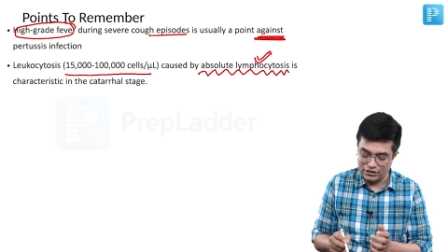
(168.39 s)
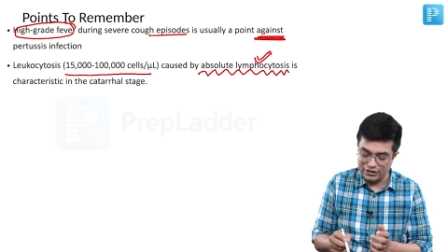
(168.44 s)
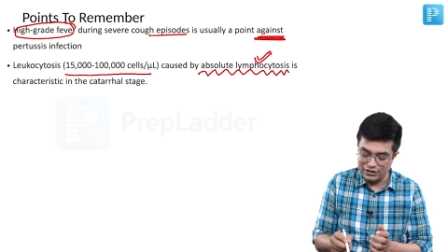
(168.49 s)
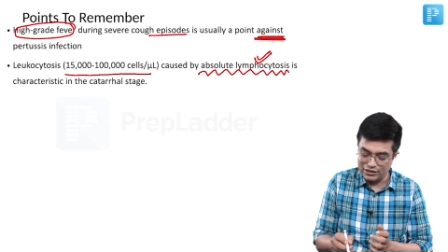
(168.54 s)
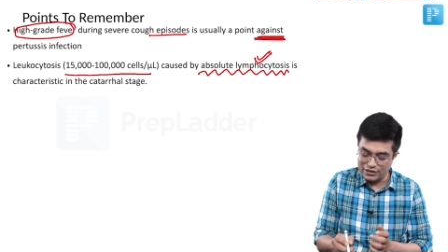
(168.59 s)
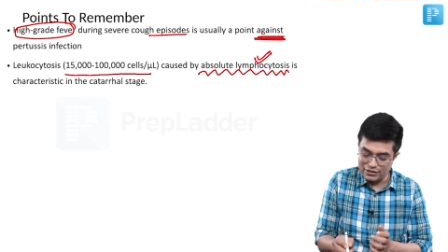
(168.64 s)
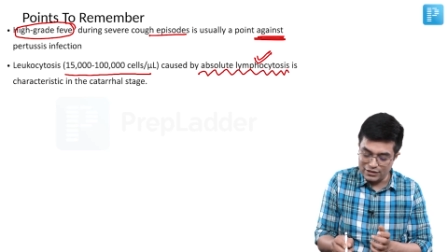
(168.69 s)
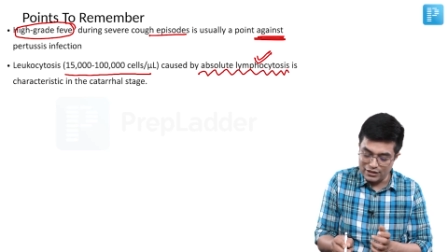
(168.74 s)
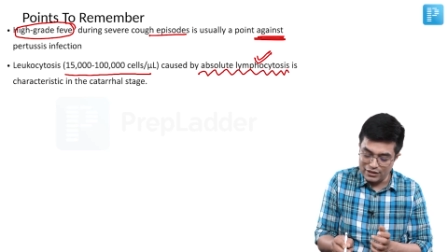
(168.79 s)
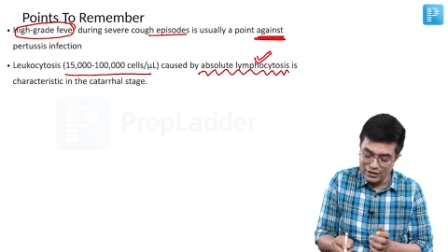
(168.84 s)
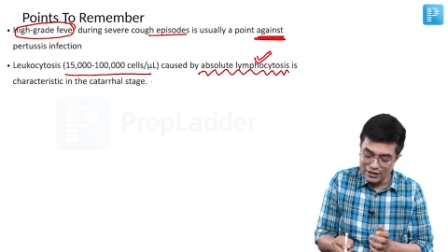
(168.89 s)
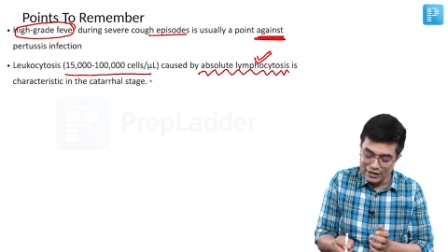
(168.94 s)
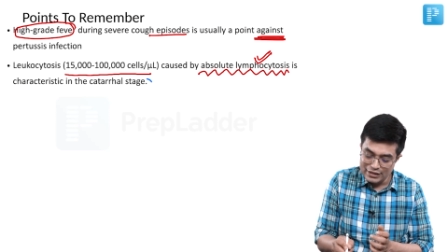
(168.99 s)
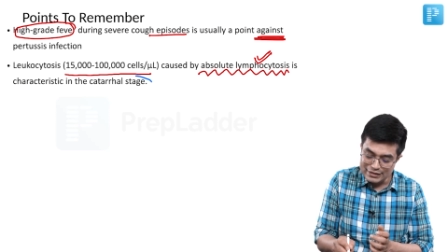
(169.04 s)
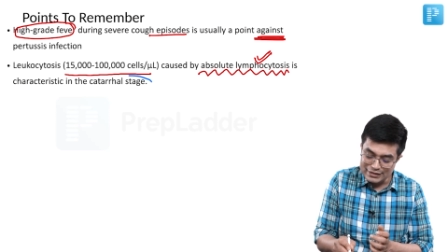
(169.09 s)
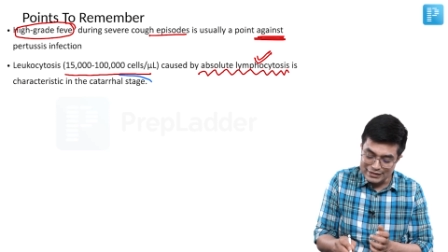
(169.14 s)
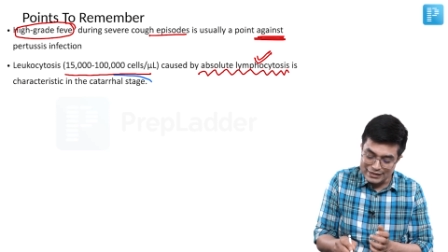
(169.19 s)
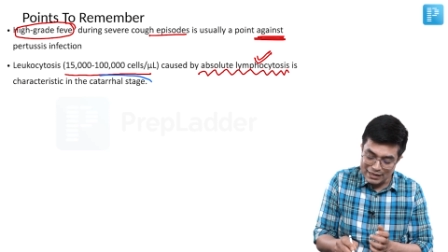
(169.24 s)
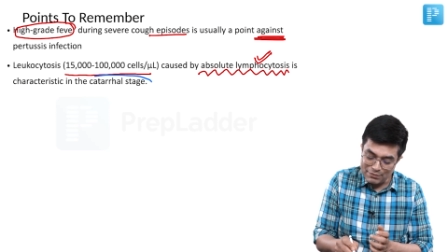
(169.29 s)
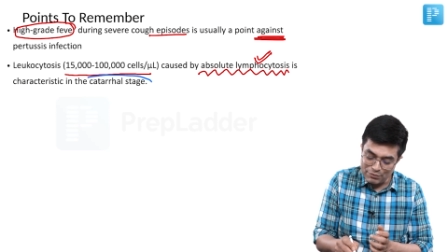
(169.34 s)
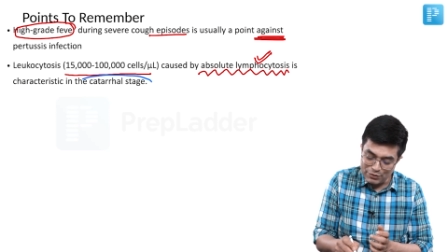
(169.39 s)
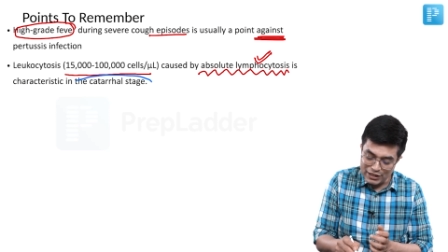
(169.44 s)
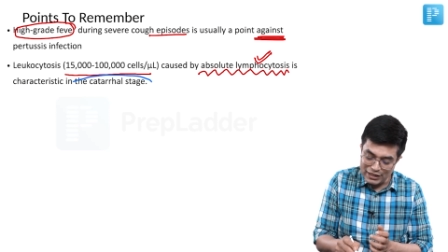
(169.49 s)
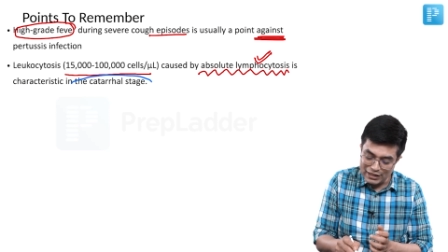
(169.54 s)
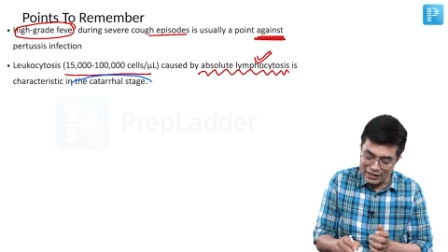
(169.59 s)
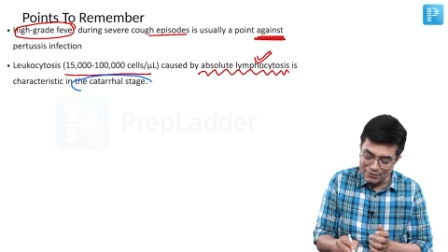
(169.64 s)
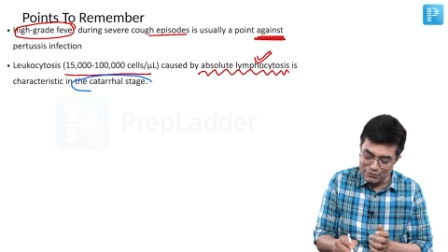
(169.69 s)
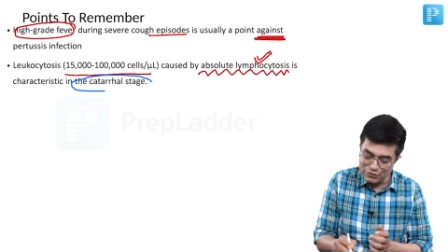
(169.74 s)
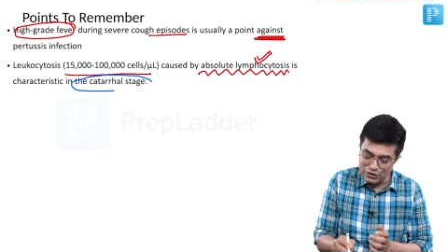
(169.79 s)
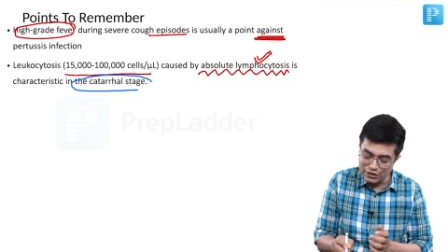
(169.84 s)
This is a
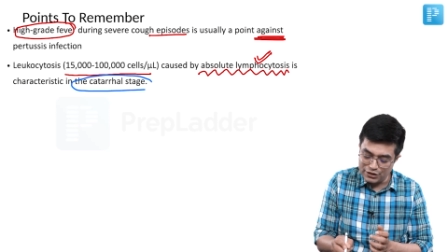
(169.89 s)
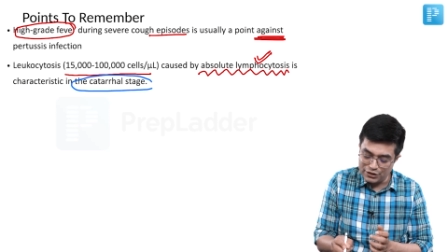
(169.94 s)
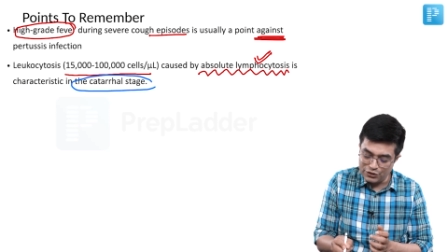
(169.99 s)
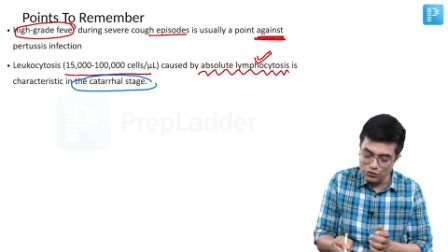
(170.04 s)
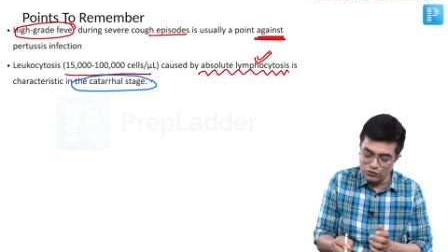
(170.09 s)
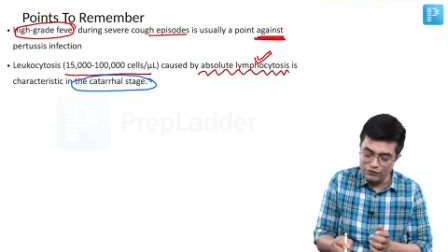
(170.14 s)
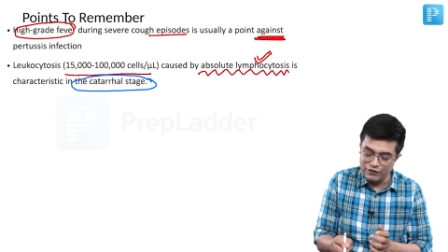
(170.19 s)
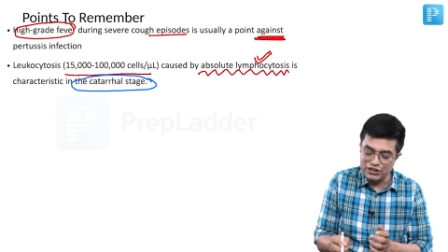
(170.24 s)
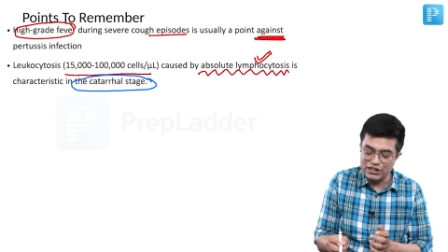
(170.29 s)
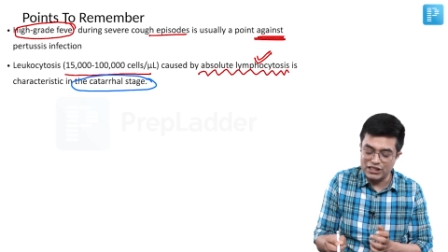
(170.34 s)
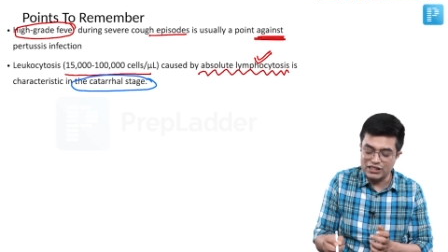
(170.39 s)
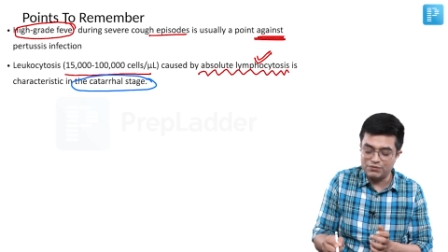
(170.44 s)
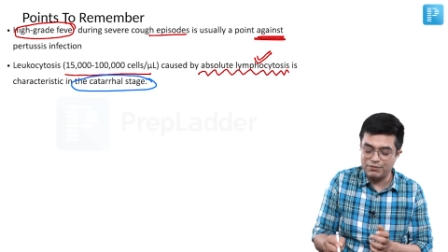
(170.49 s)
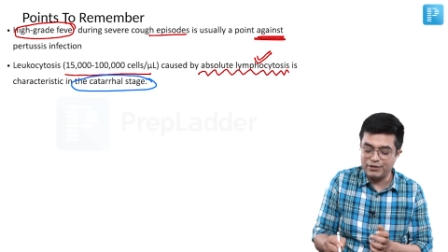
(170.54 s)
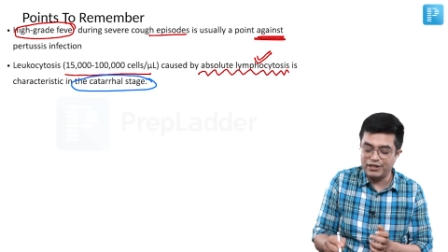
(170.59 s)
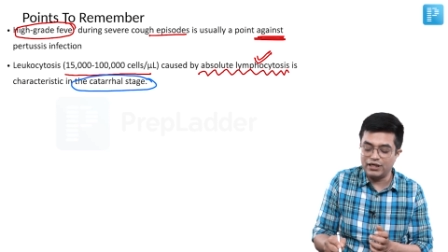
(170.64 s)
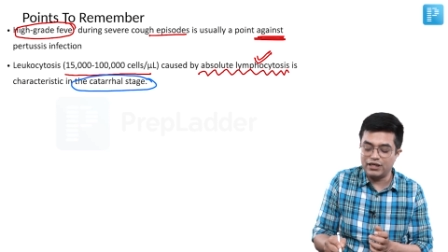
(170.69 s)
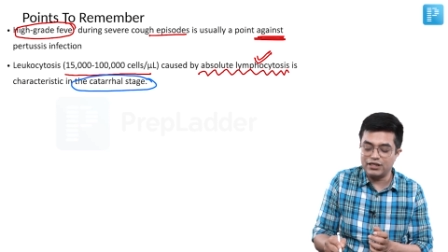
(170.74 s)
separate MCQ which has been